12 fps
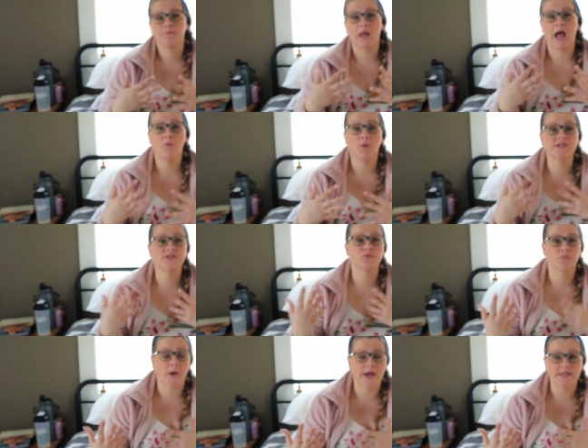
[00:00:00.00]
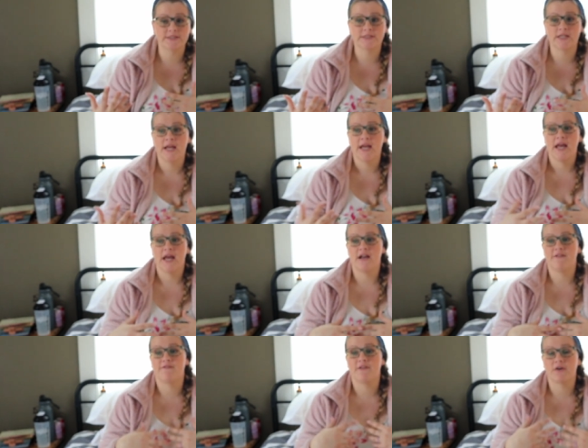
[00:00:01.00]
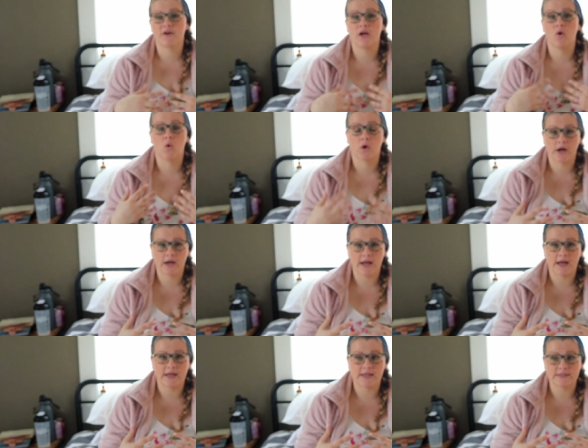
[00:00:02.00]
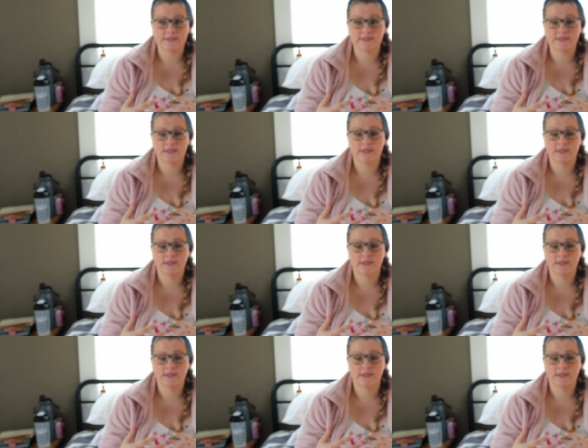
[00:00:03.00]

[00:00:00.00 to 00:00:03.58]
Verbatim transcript: I wasn't raised in a very organized